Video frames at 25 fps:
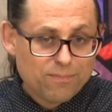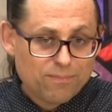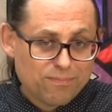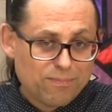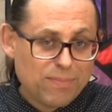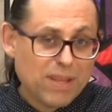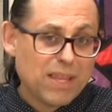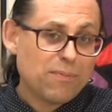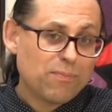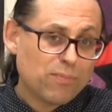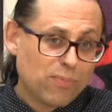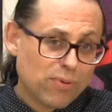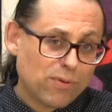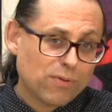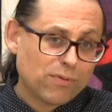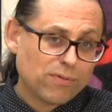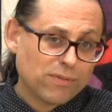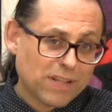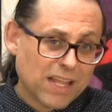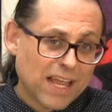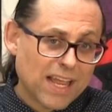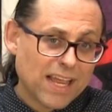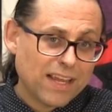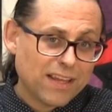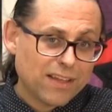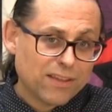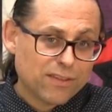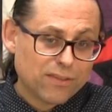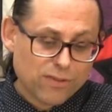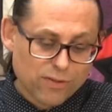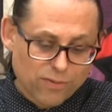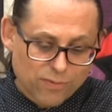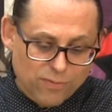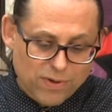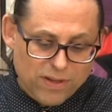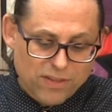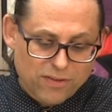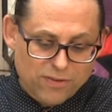People like the
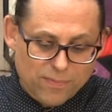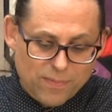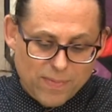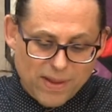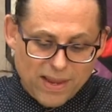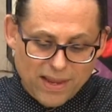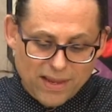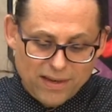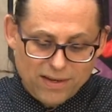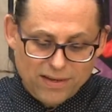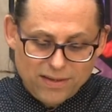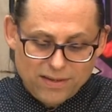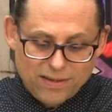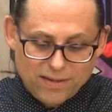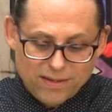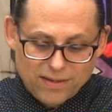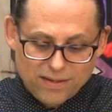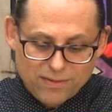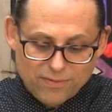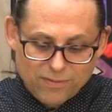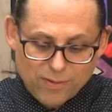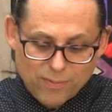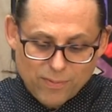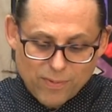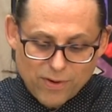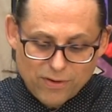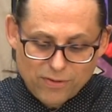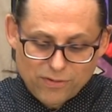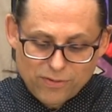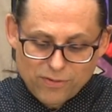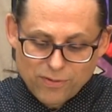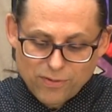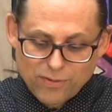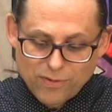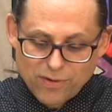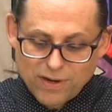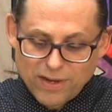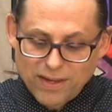rich man from our
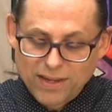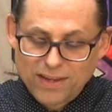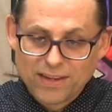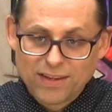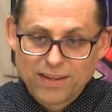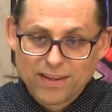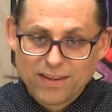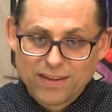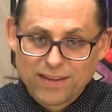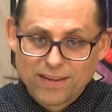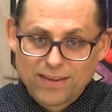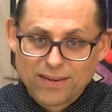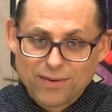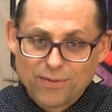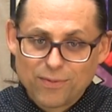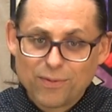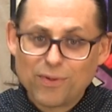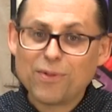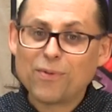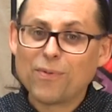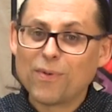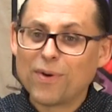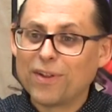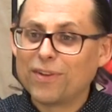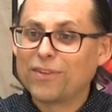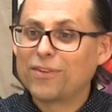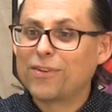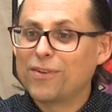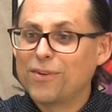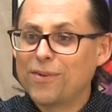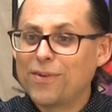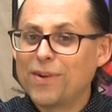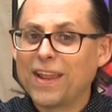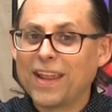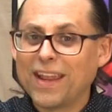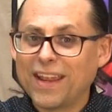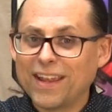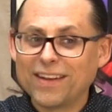story were the ones who
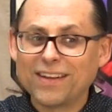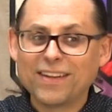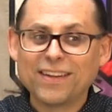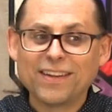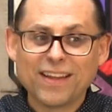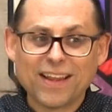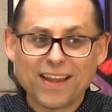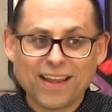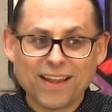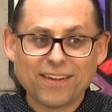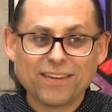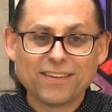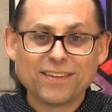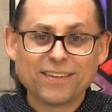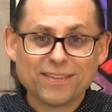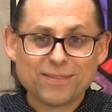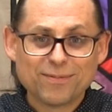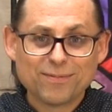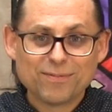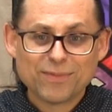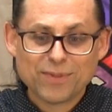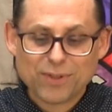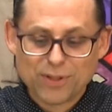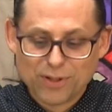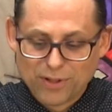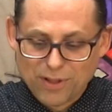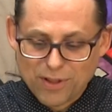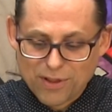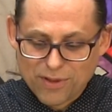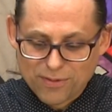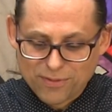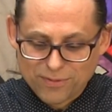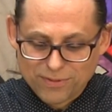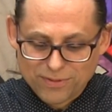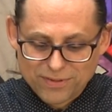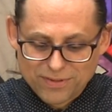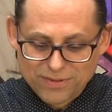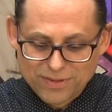handed out the
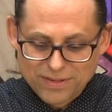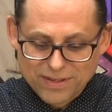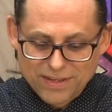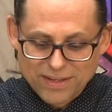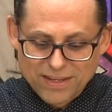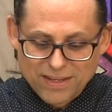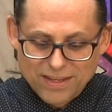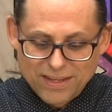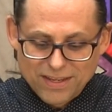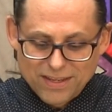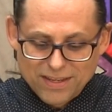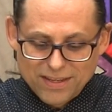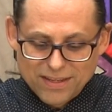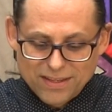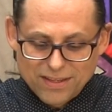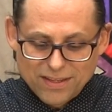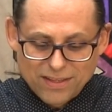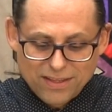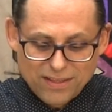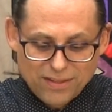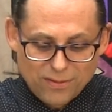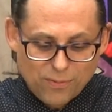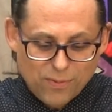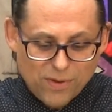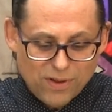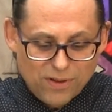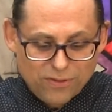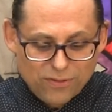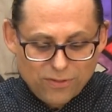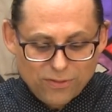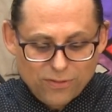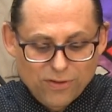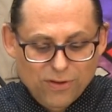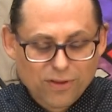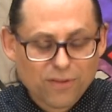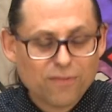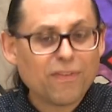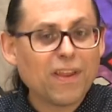loans and the ones who
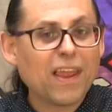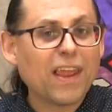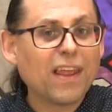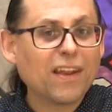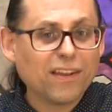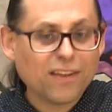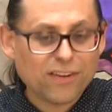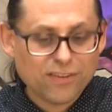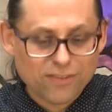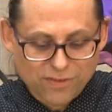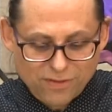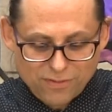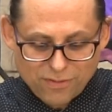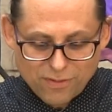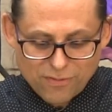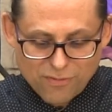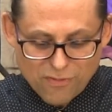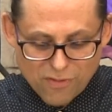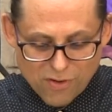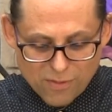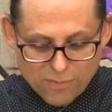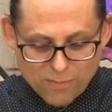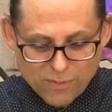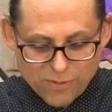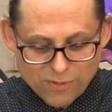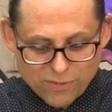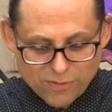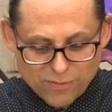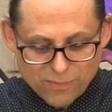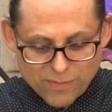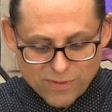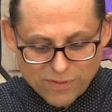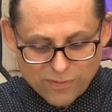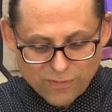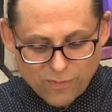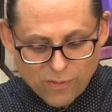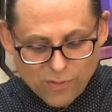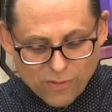took advantage of the farmer's
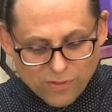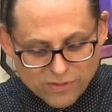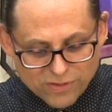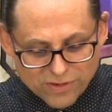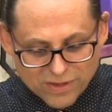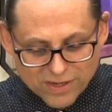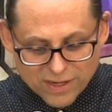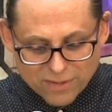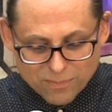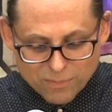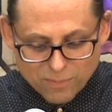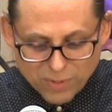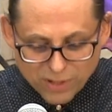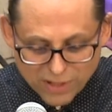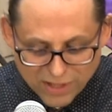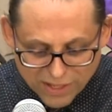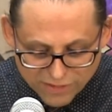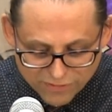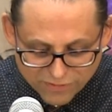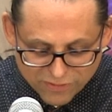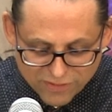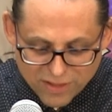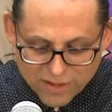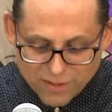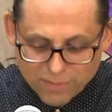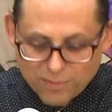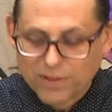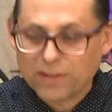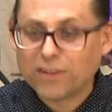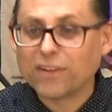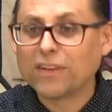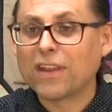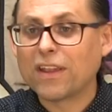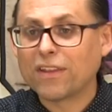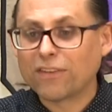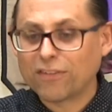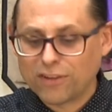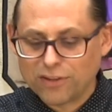misfortune and plunged them into
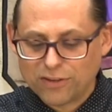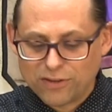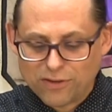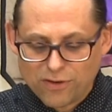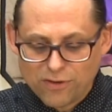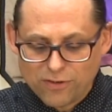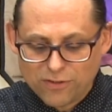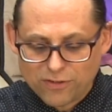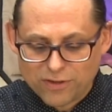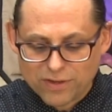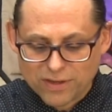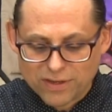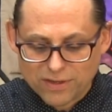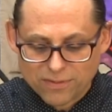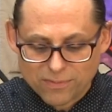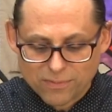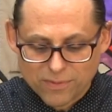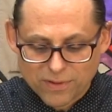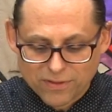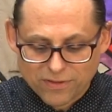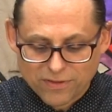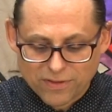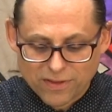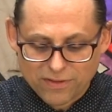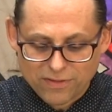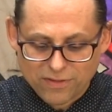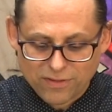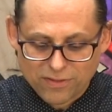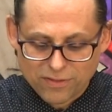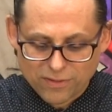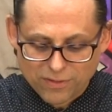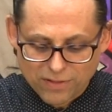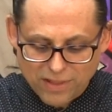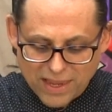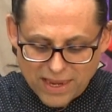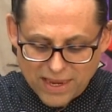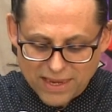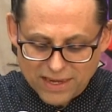destitution while seizing their
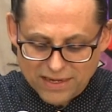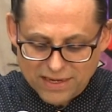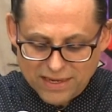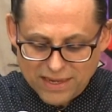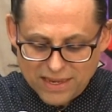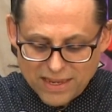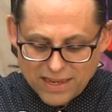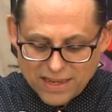land.